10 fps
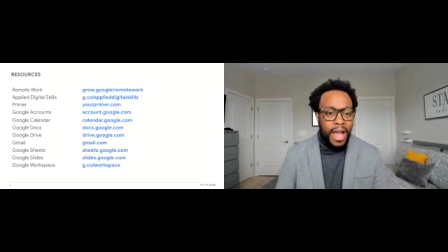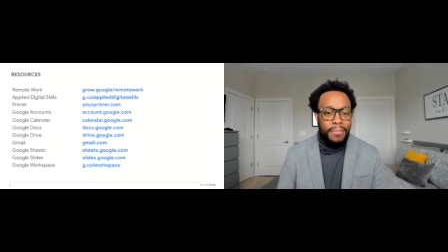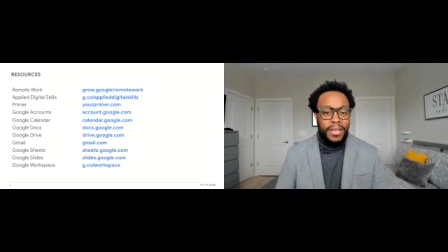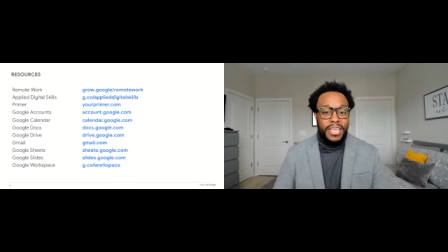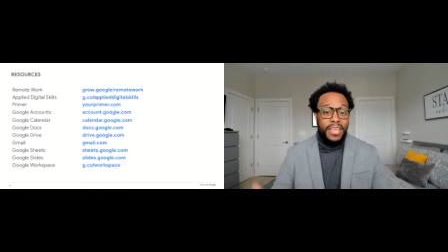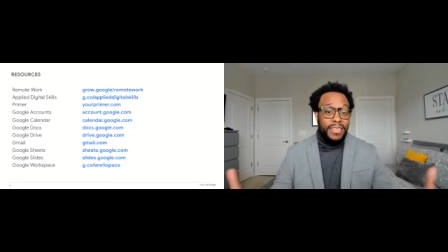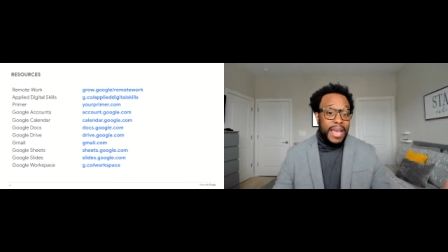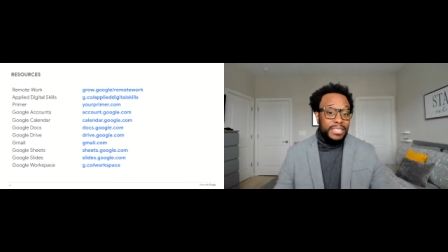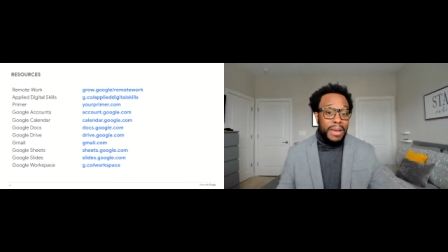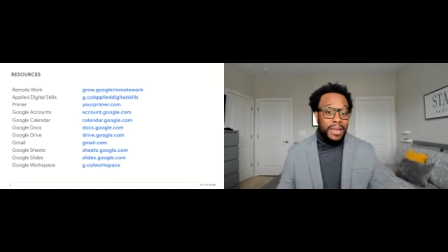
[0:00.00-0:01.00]
Again,
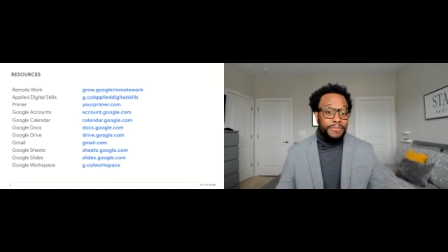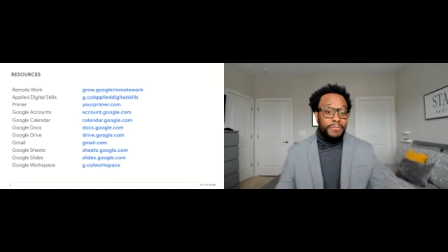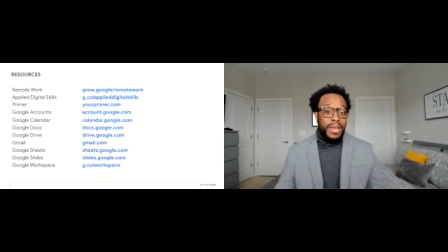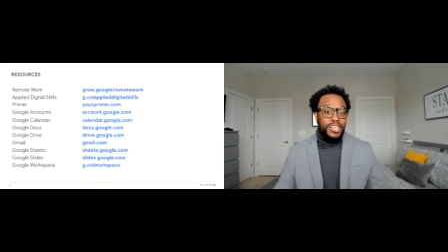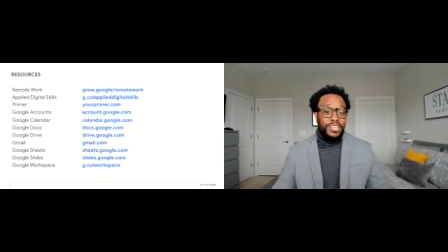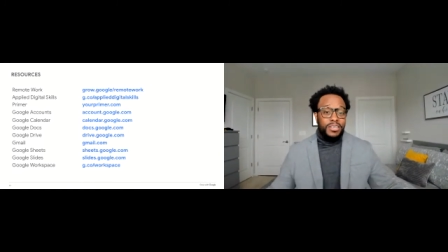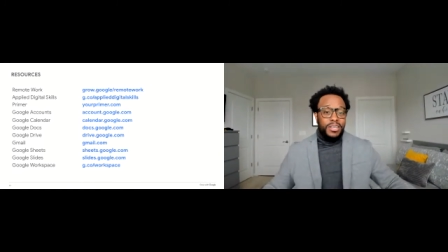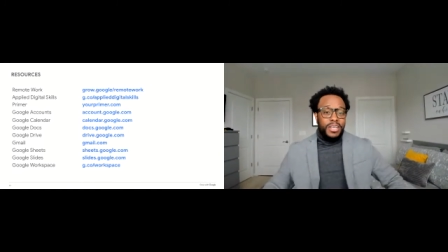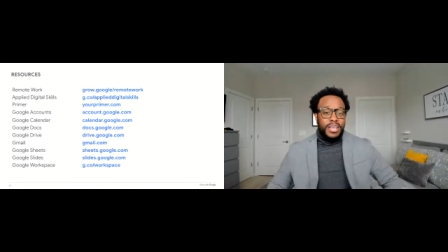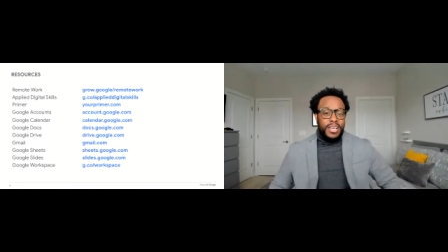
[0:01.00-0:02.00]
that's my information
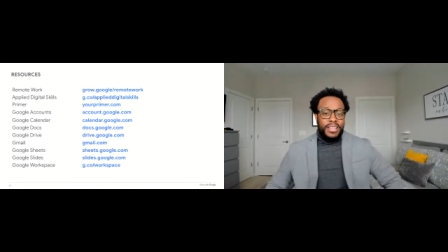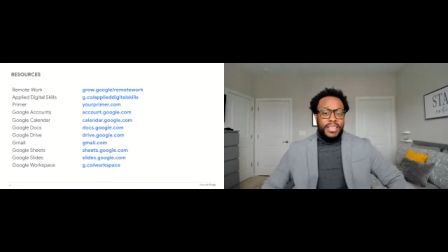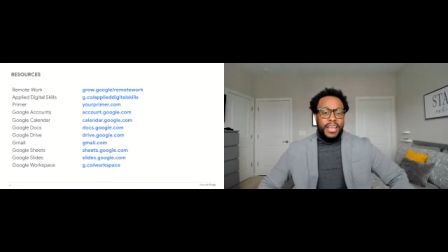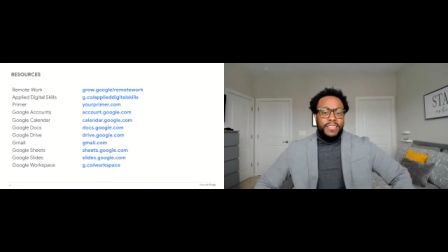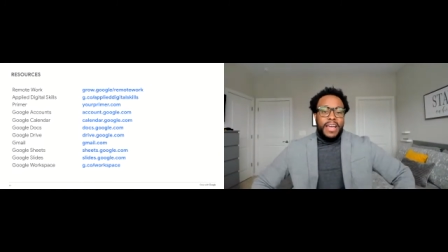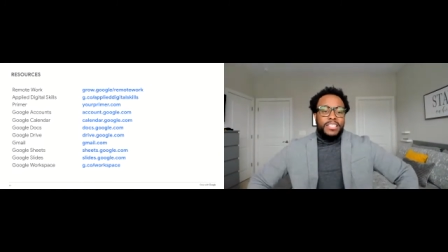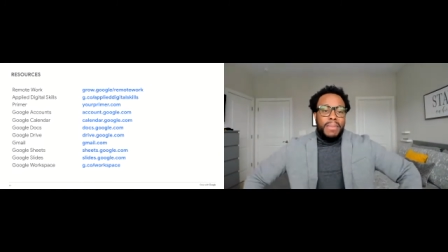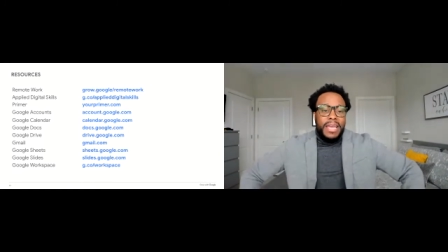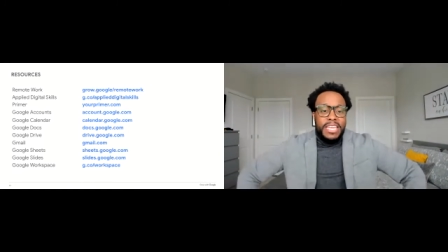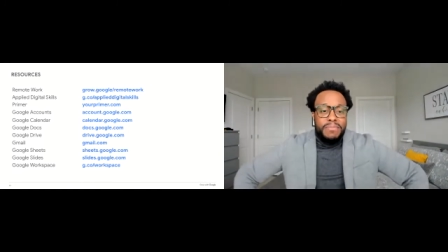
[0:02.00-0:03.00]
there. That's
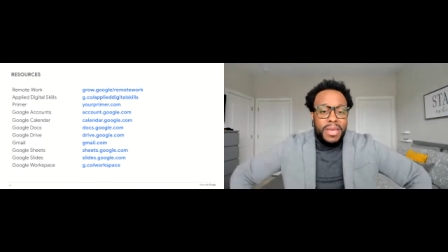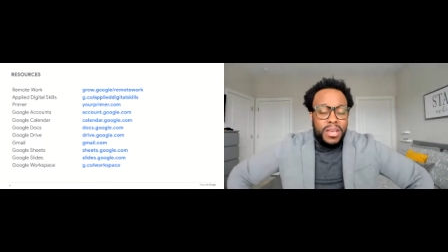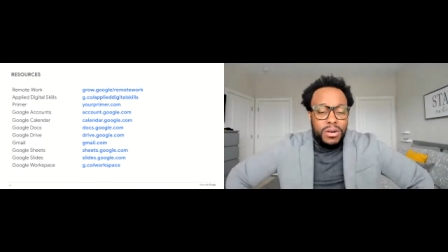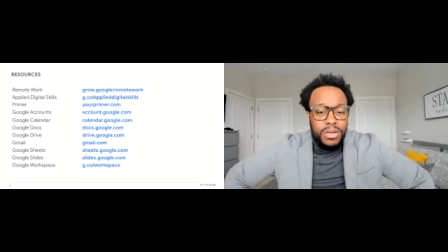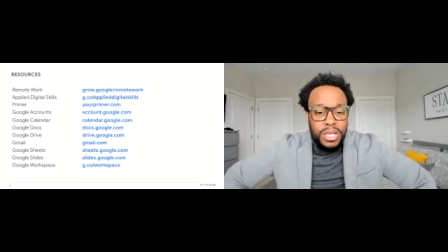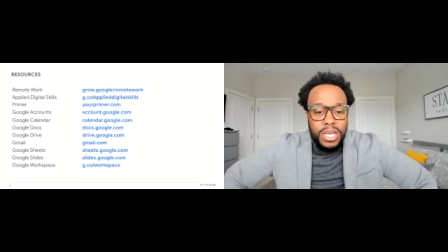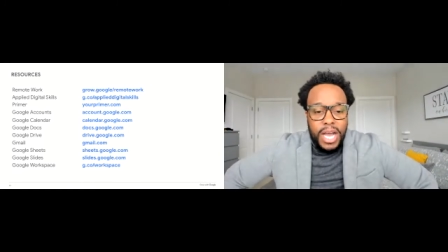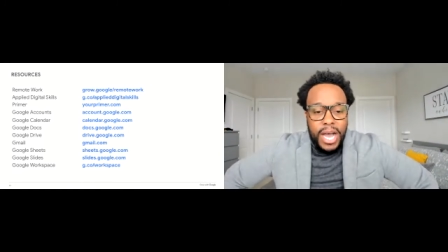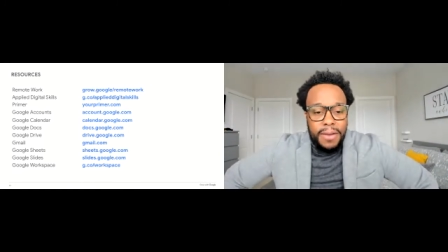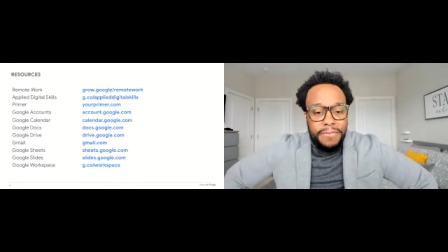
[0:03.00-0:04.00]
my email.
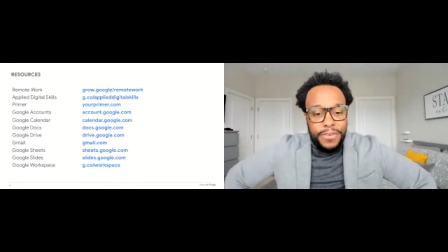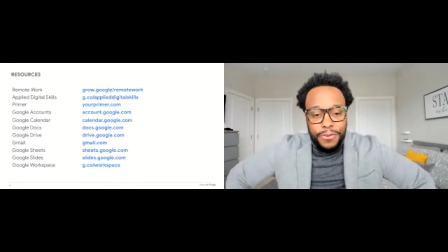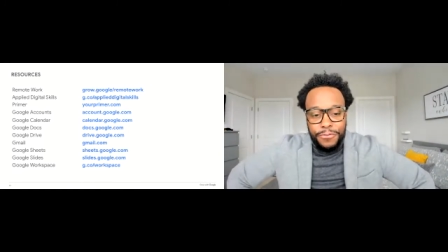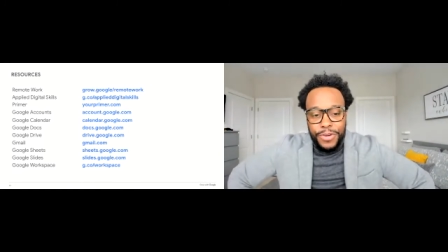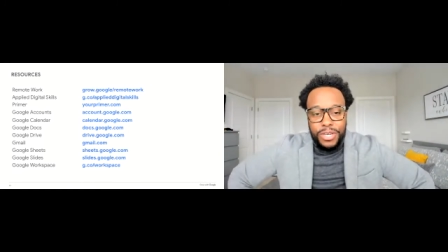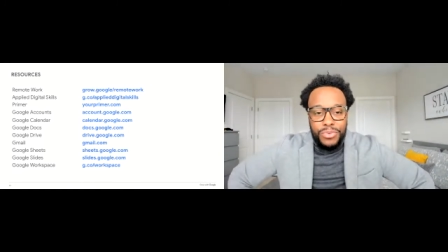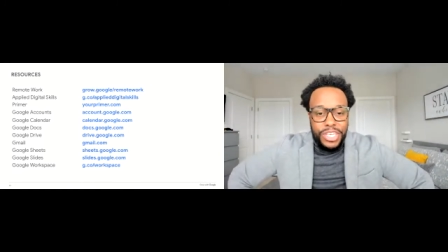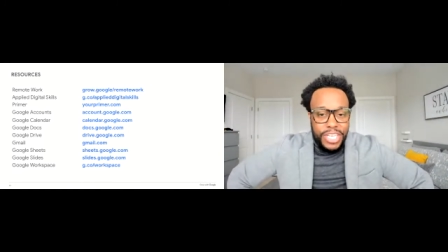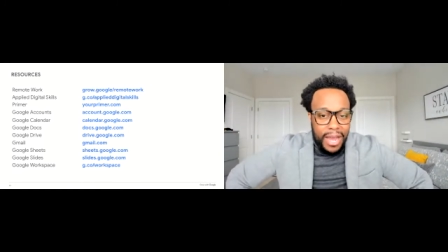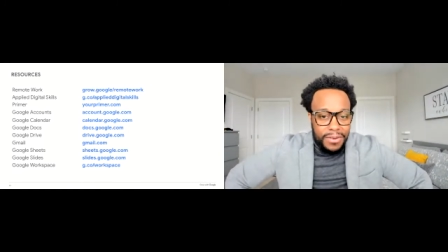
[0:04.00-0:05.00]
Feel free to reach out